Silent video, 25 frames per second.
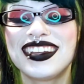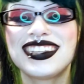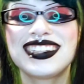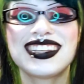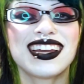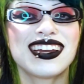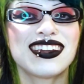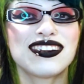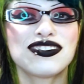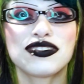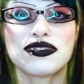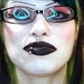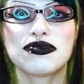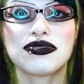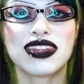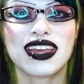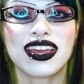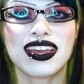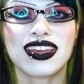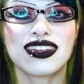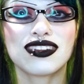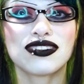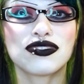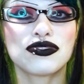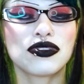Aside from
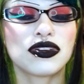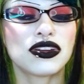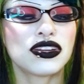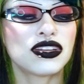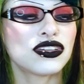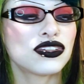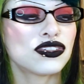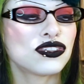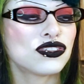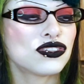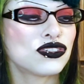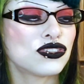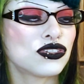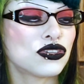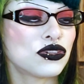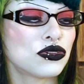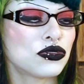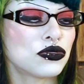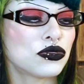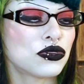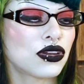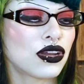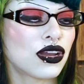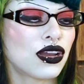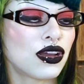that running
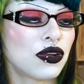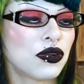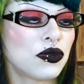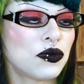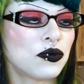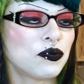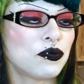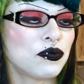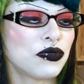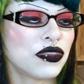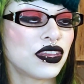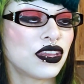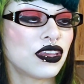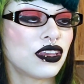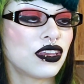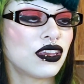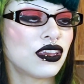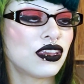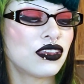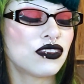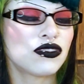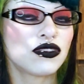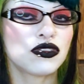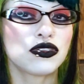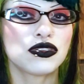joke, um,
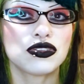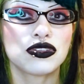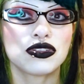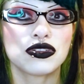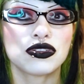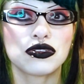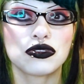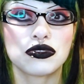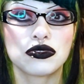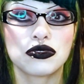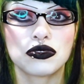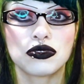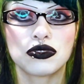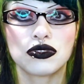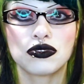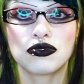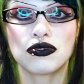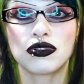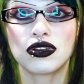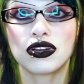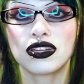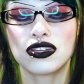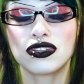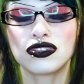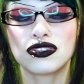it's also the
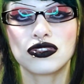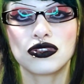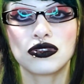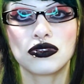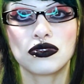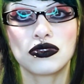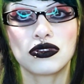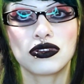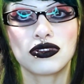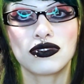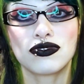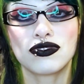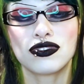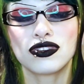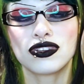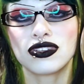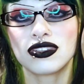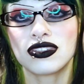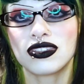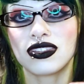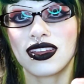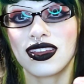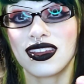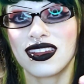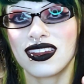running joke of
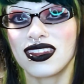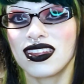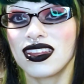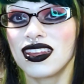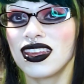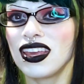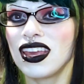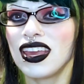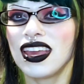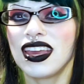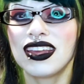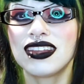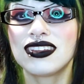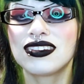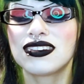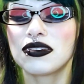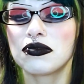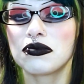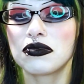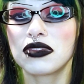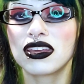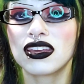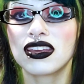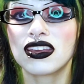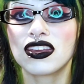just that it's
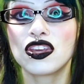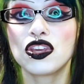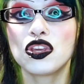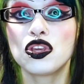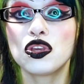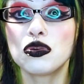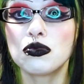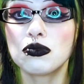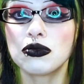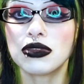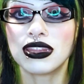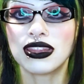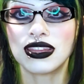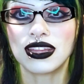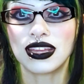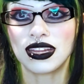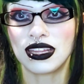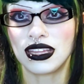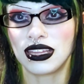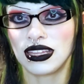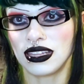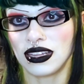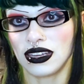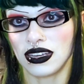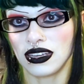something human that
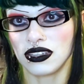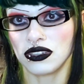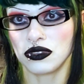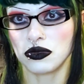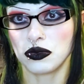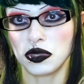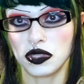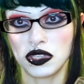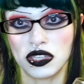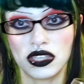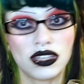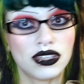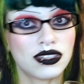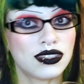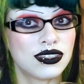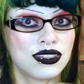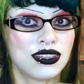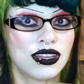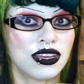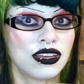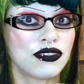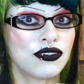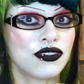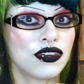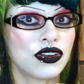he likes, which he doesn't
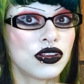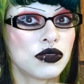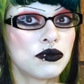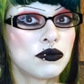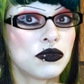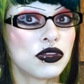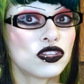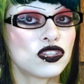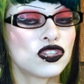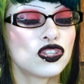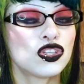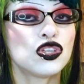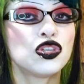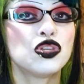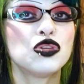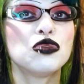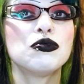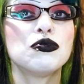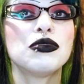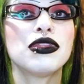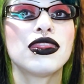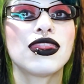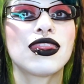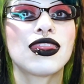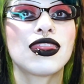like very much
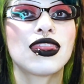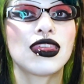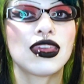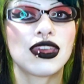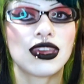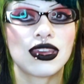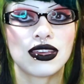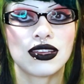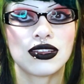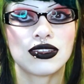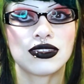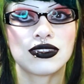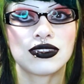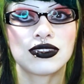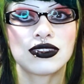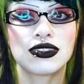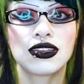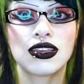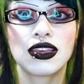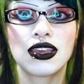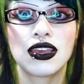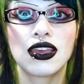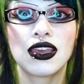human things.